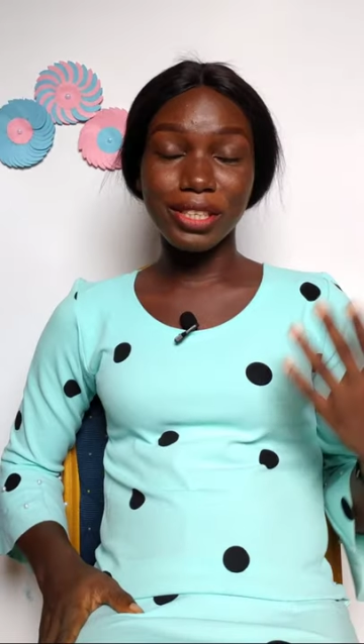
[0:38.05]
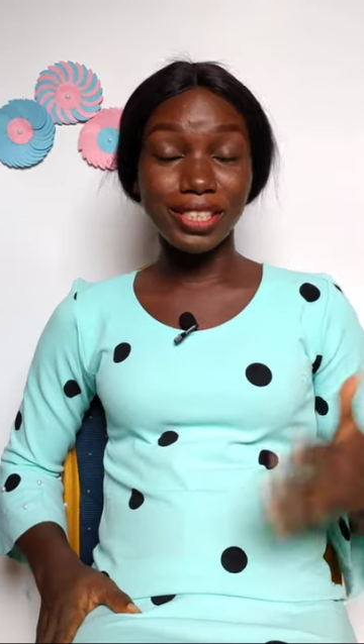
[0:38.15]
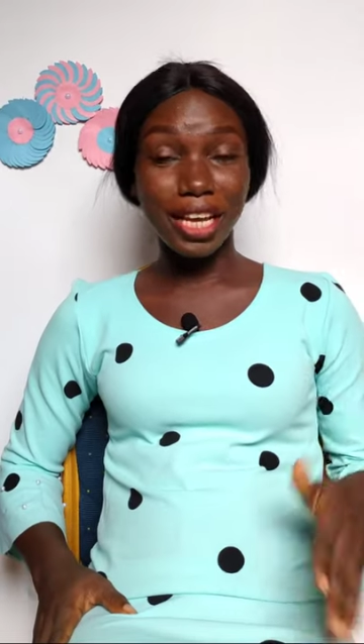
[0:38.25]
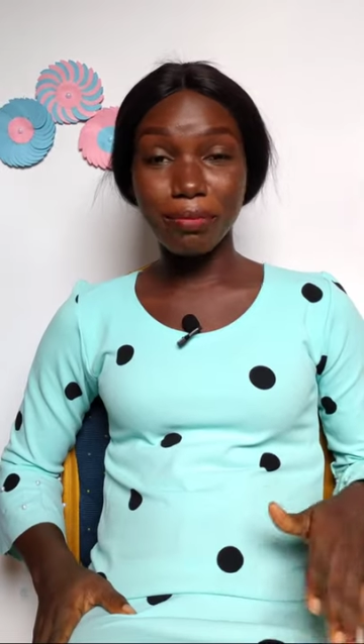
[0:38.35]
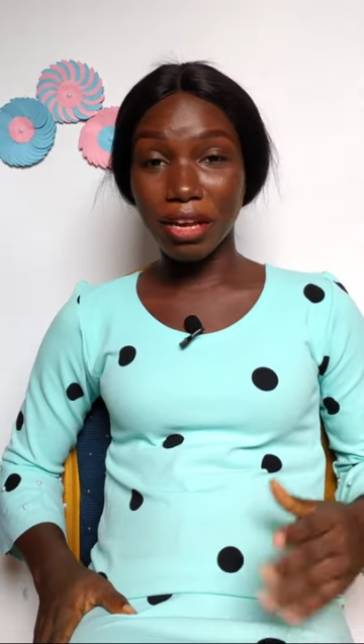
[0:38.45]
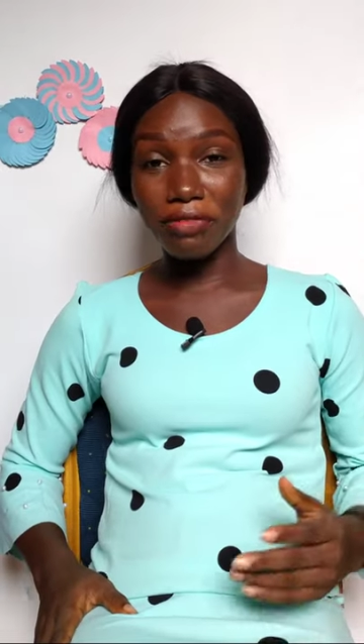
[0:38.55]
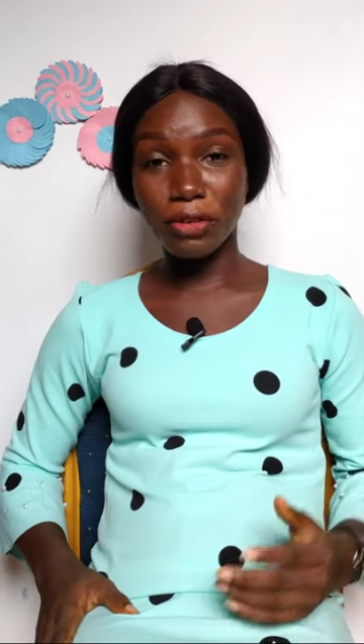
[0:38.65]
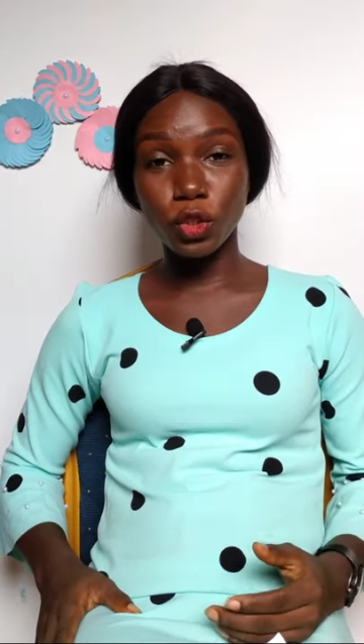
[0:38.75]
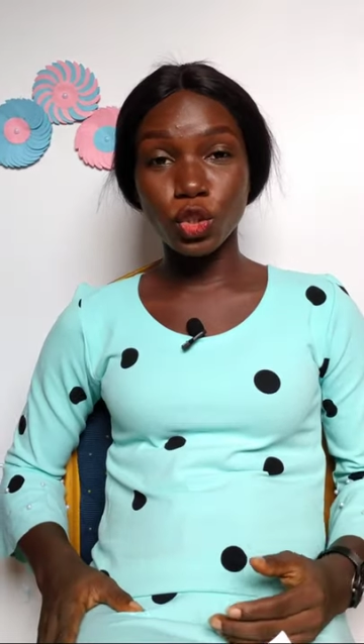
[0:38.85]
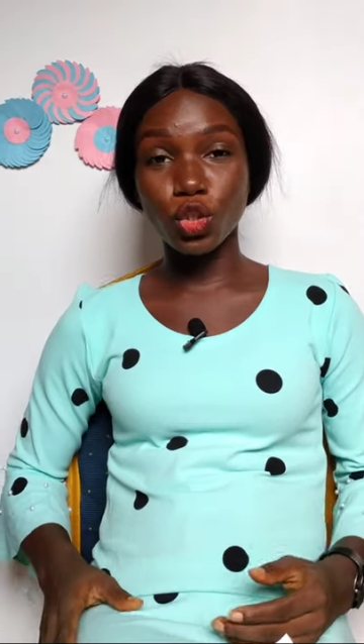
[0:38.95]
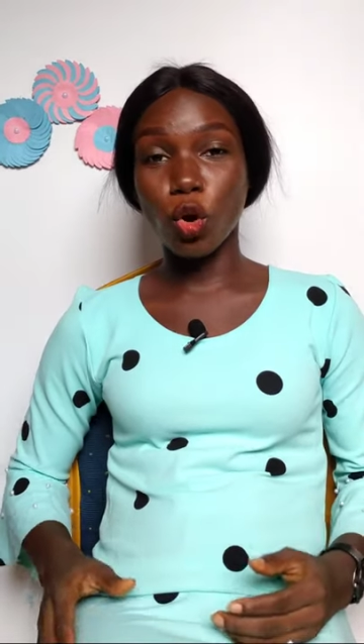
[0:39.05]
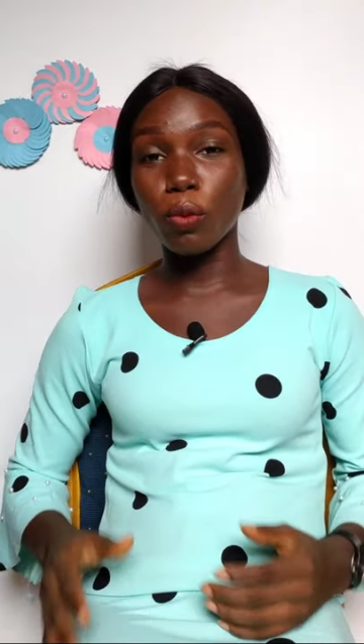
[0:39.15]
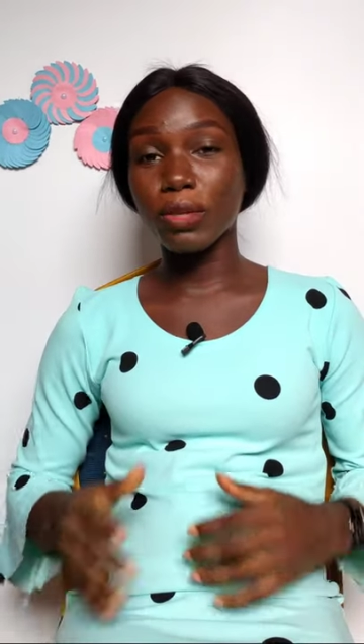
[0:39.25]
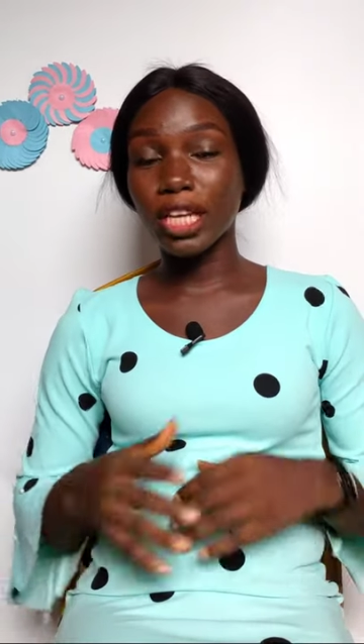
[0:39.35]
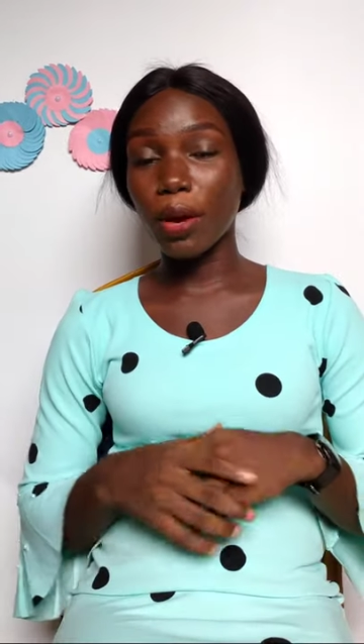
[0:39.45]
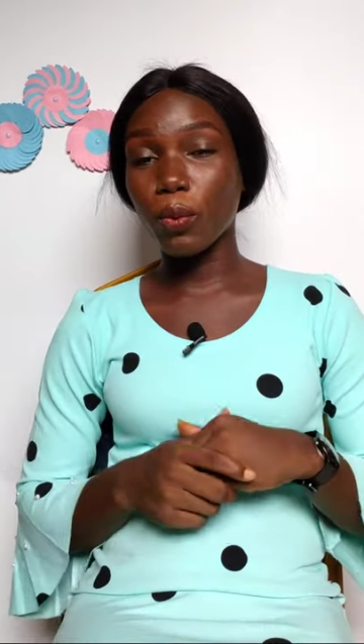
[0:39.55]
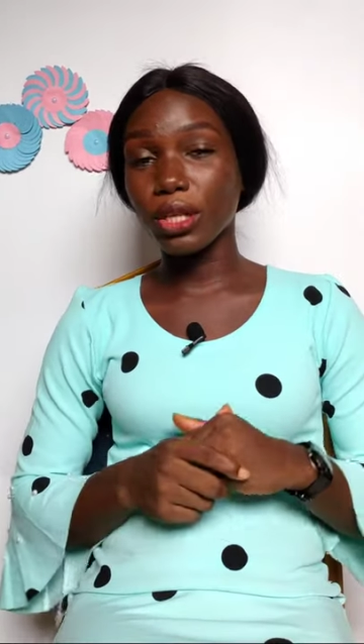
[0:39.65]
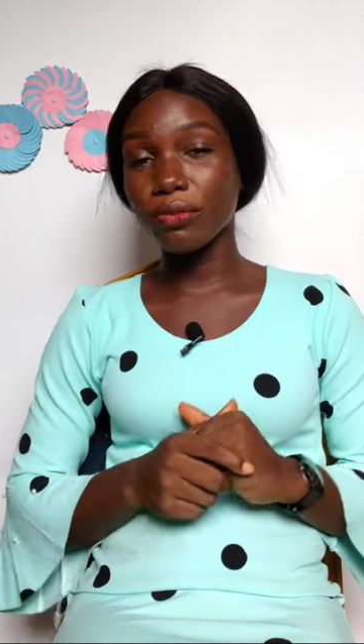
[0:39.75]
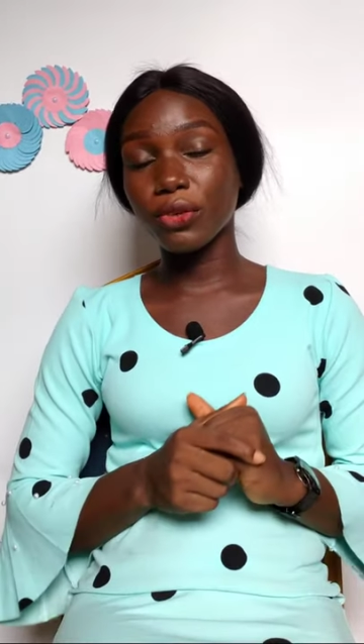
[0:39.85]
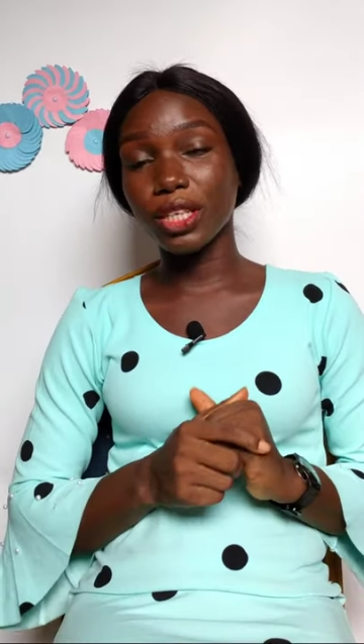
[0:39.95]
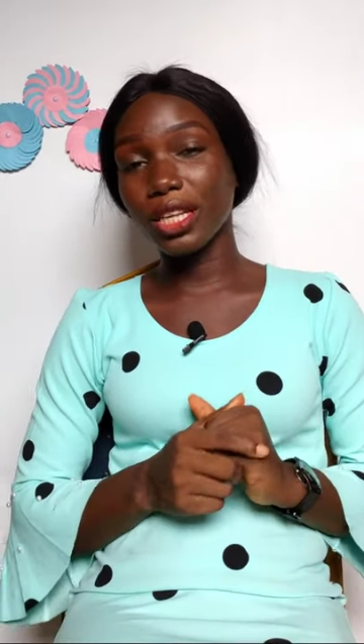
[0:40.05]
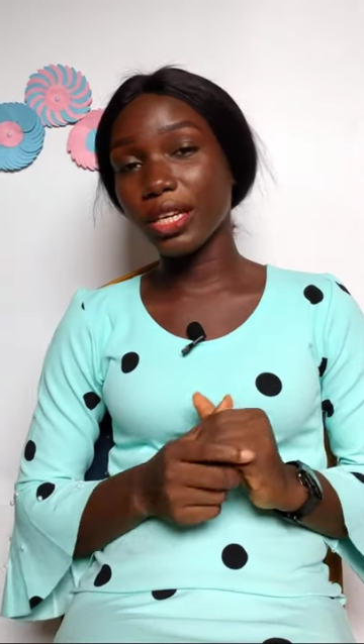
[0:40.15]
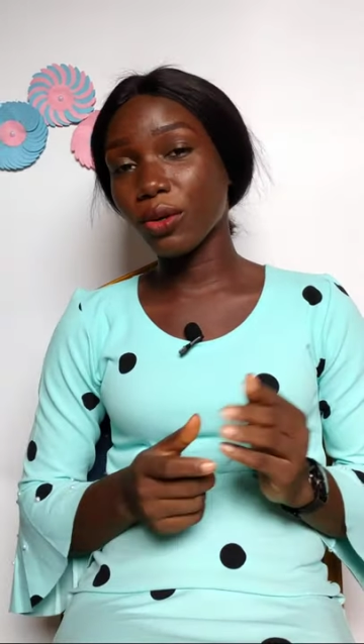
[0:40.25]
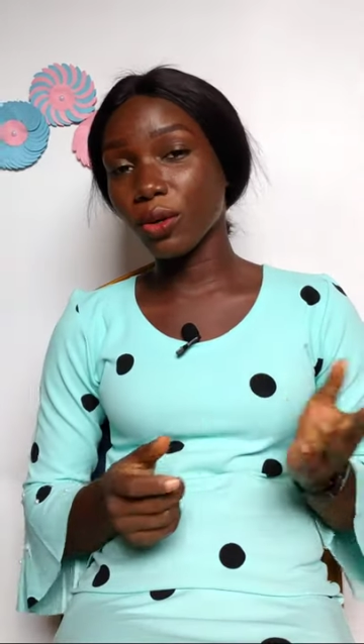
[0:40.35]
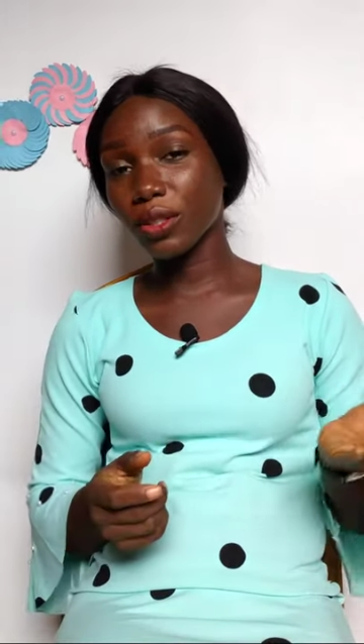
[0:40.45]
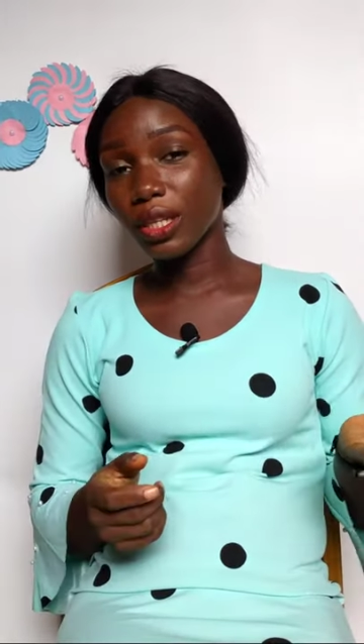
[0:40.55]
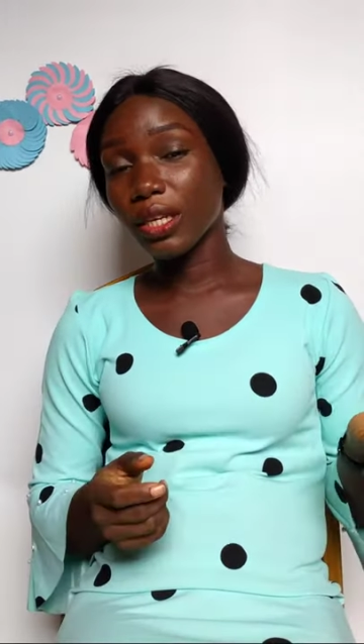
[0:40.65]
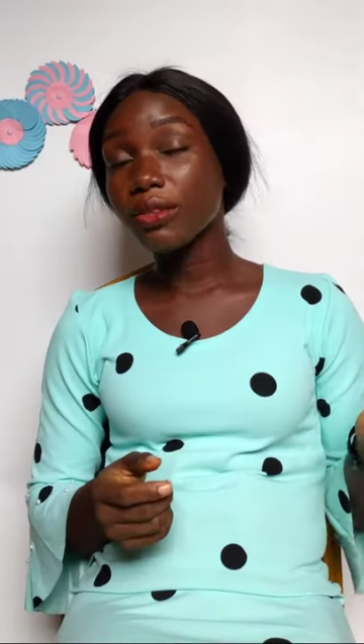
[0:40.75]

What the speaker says: resigned my first job and I went for Lagos